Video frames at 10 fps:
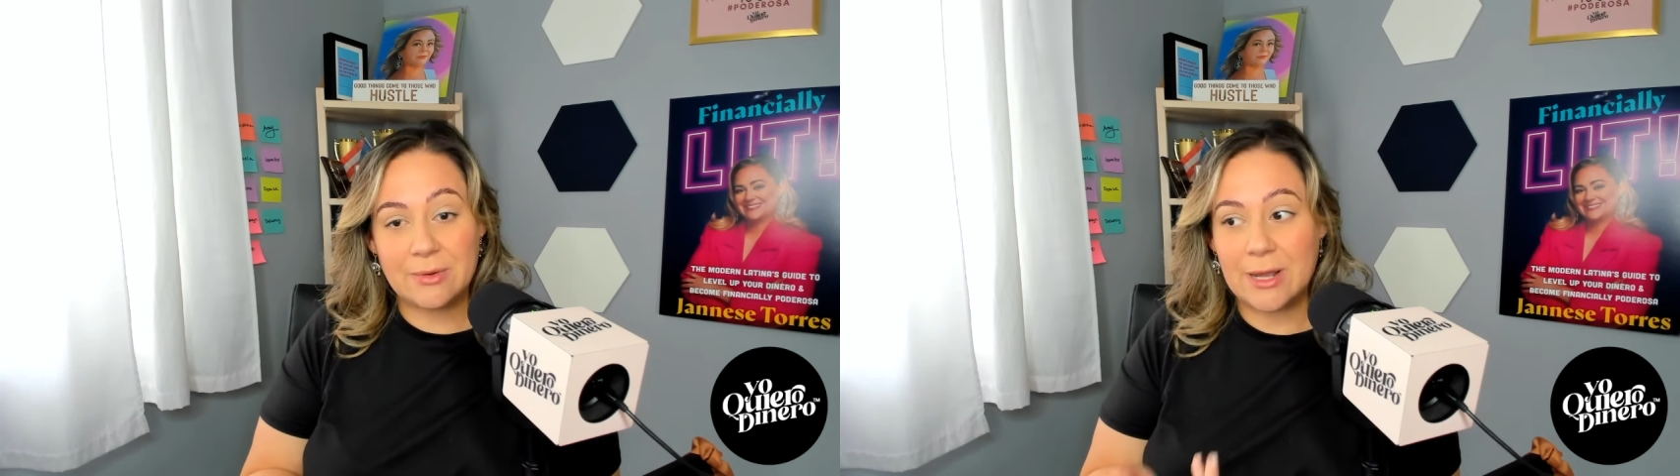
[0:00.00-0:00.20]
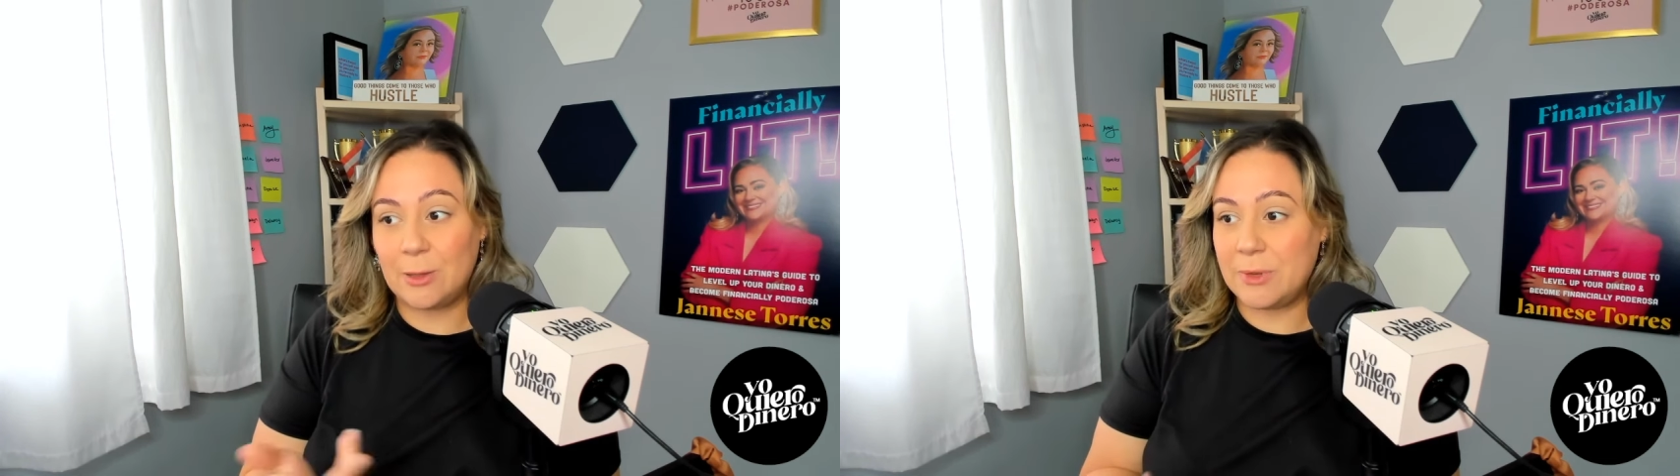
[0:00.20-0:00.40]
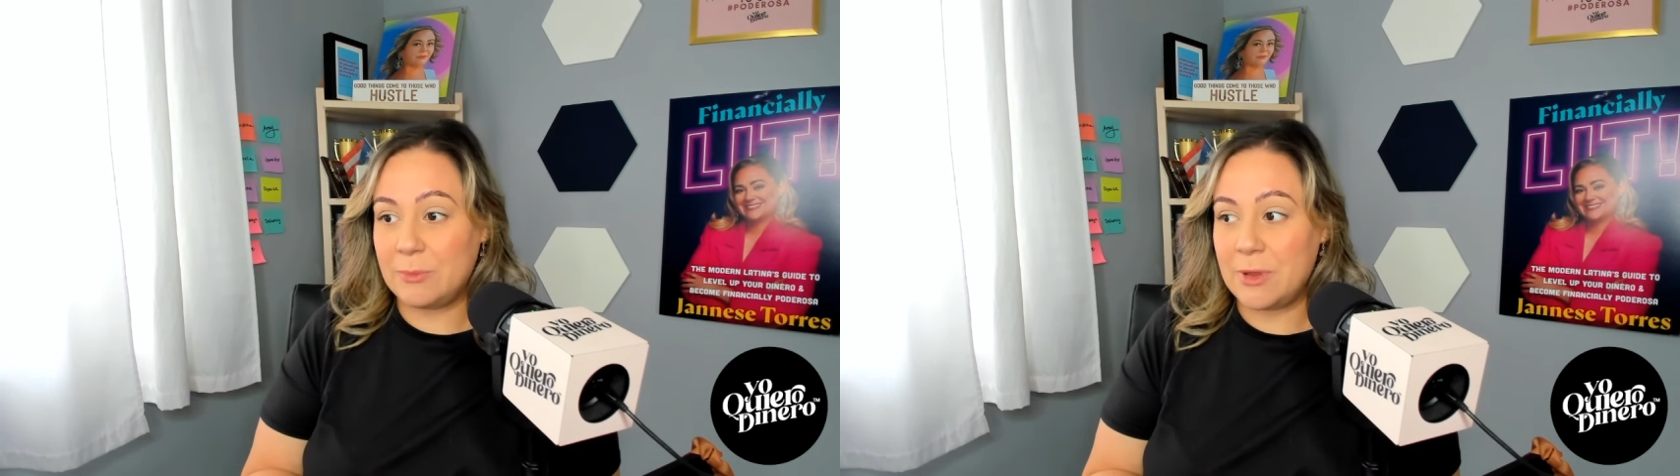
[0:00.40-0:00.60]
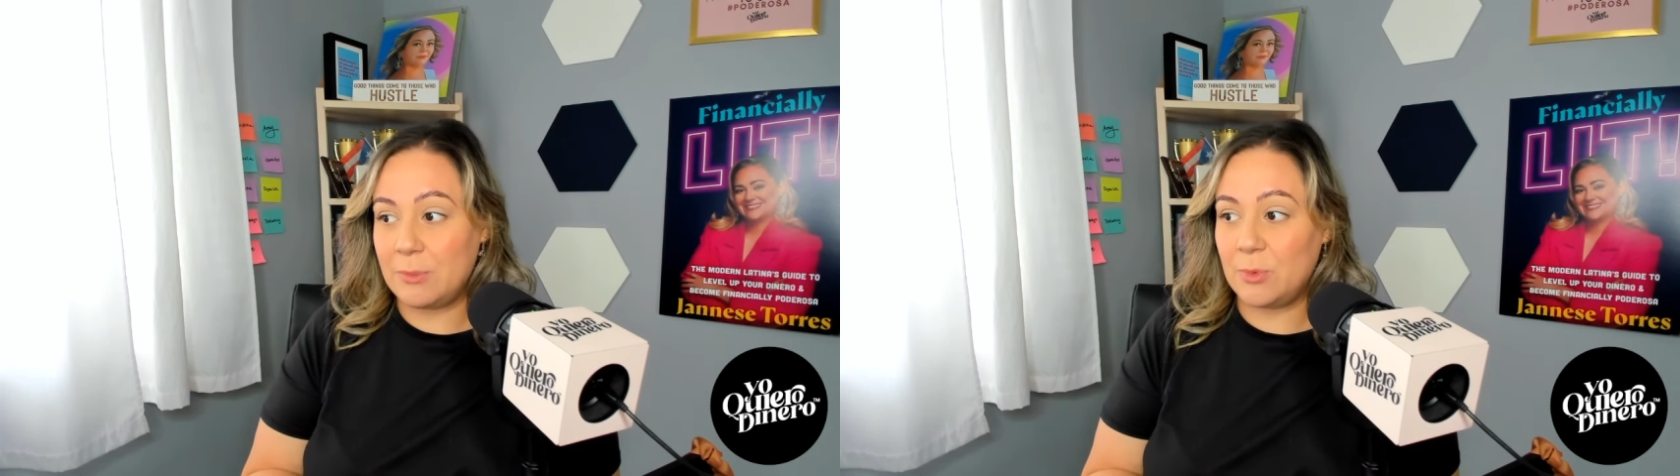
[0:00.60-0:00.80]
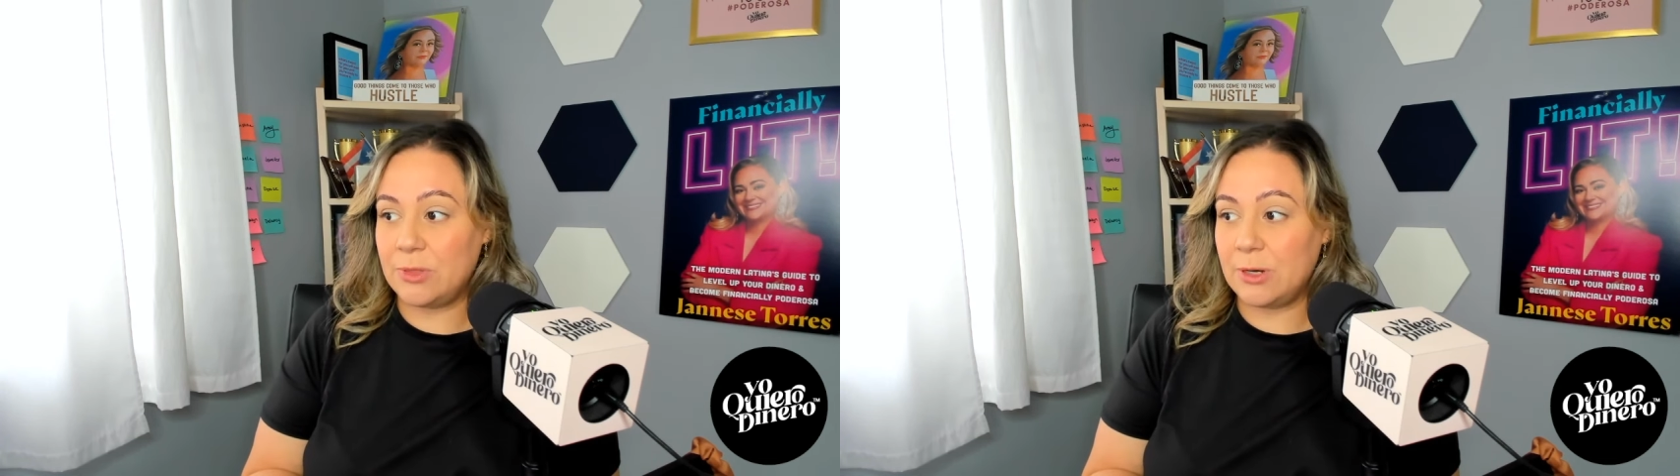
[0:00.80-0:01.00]
helping
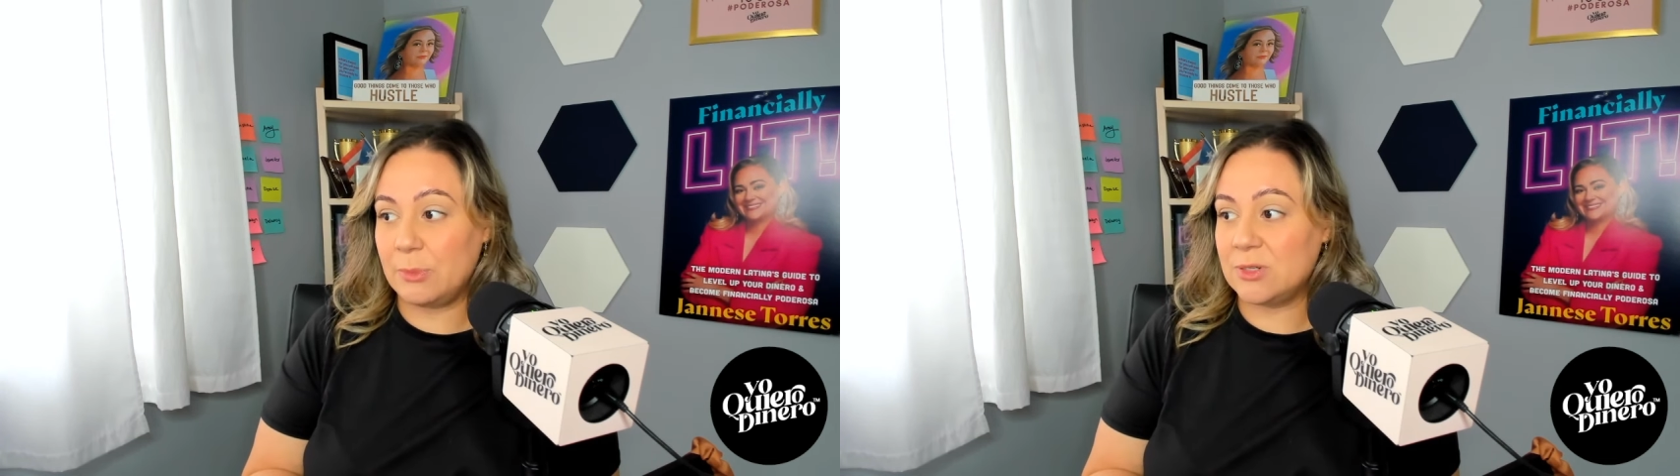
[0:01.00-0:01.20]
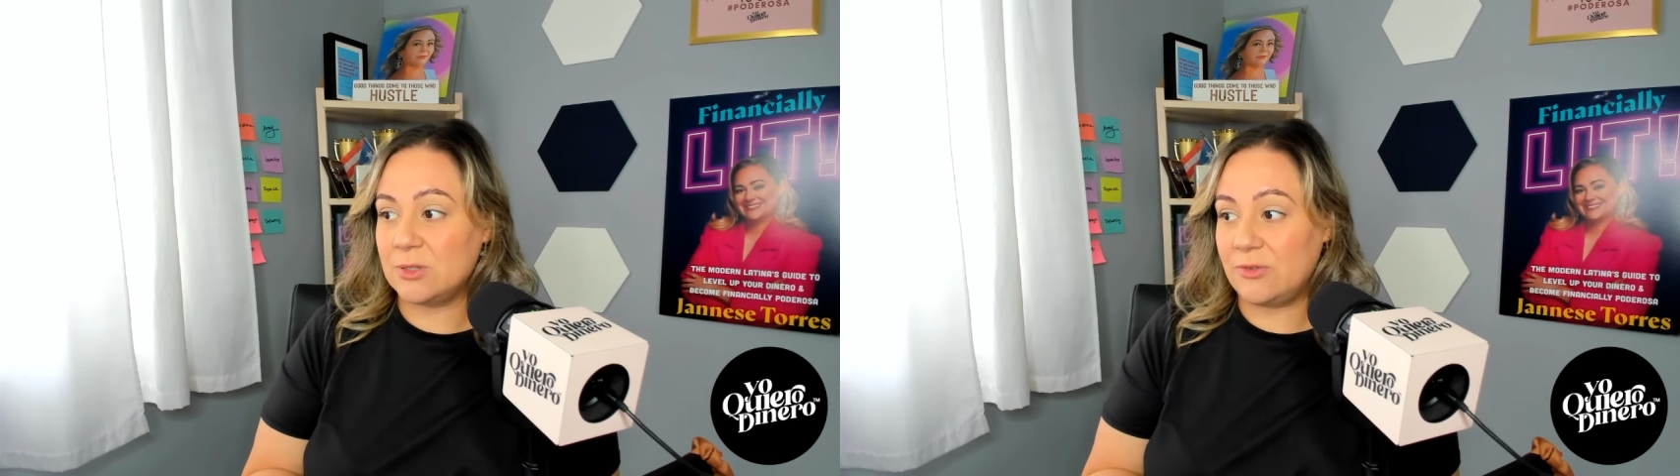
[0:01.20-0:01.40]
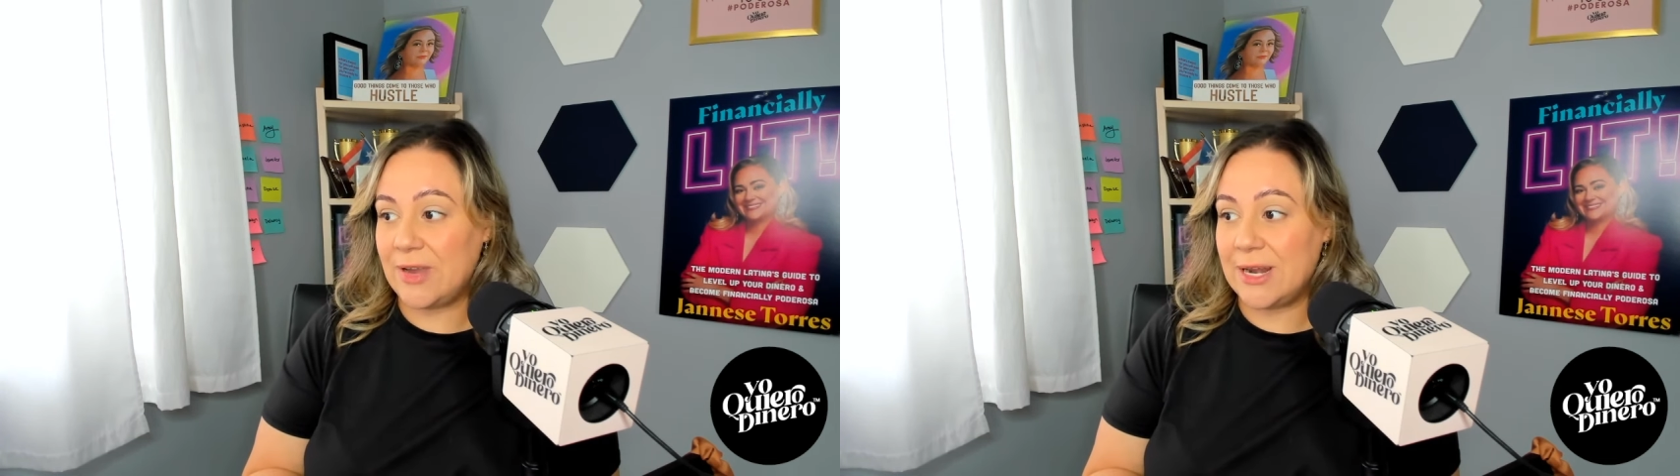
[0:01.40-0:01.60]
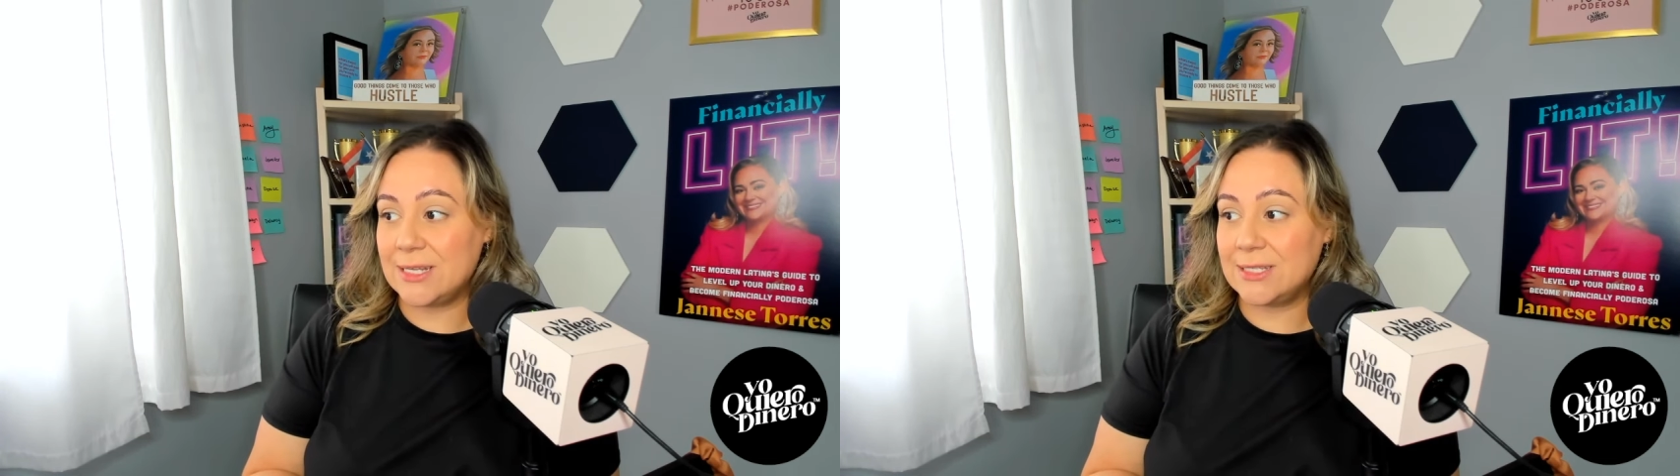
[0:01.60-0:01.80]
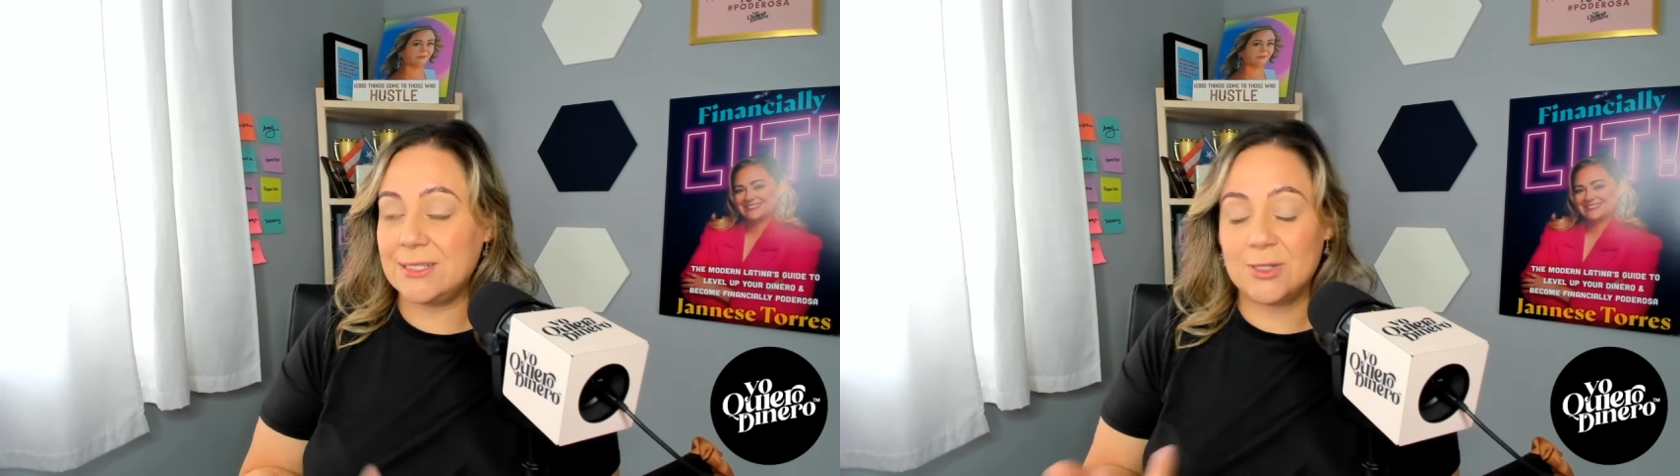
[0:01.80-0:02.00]
people with their personal
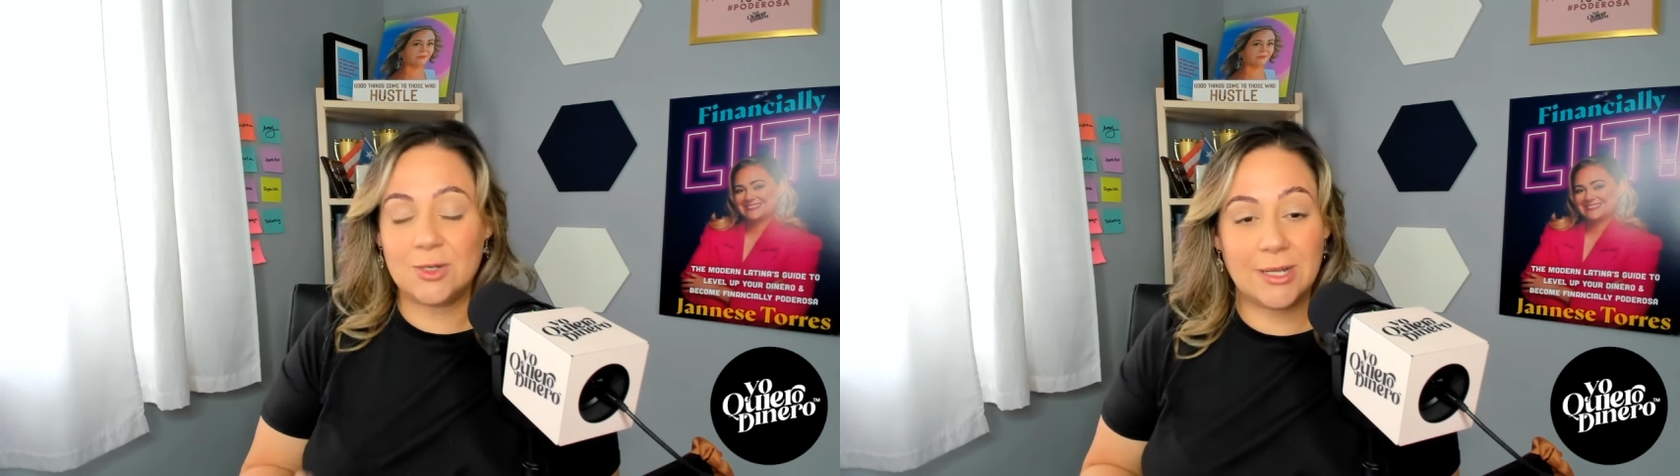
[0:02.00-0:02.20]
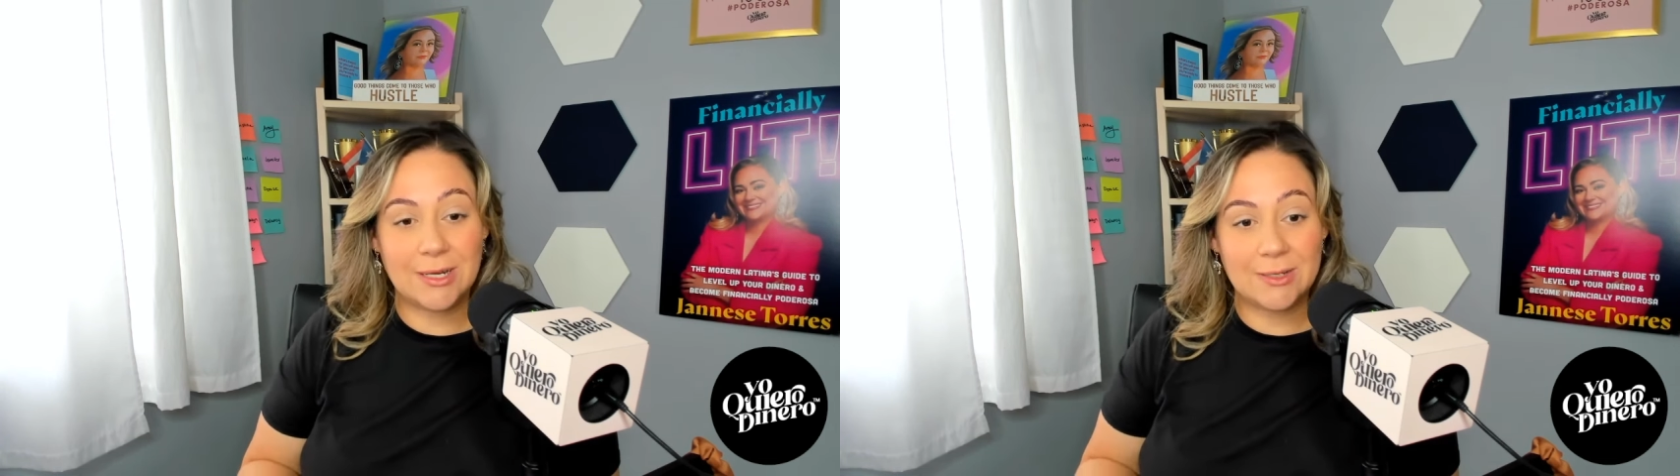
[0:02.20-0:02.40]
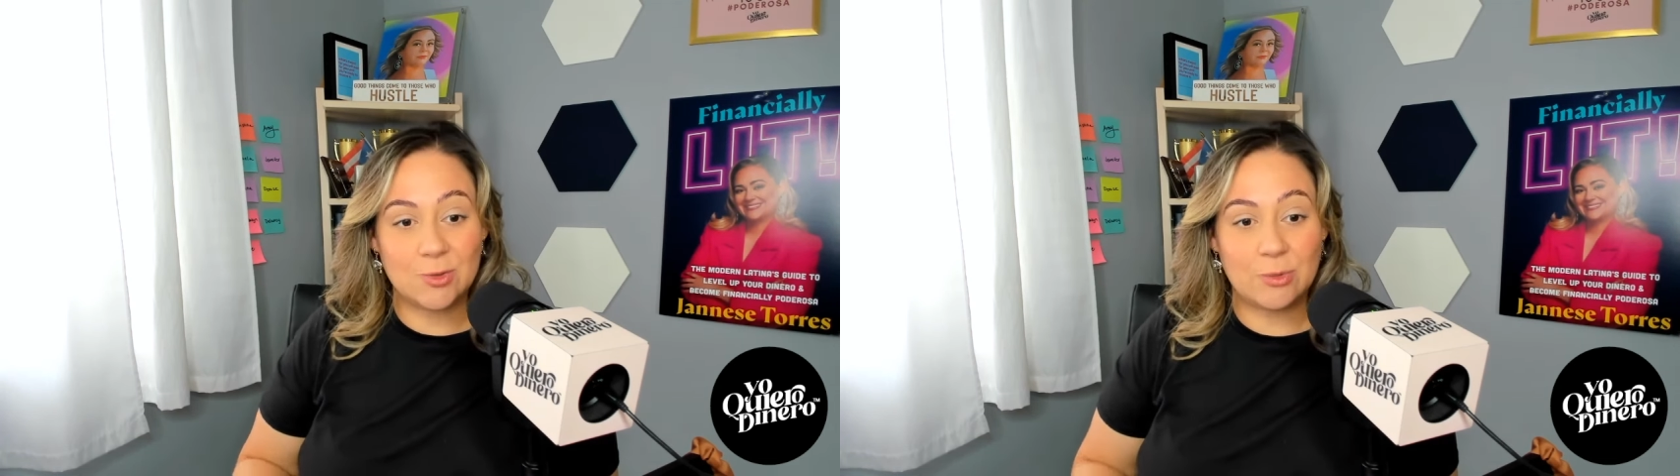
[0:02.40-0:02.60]
finances and turning it into a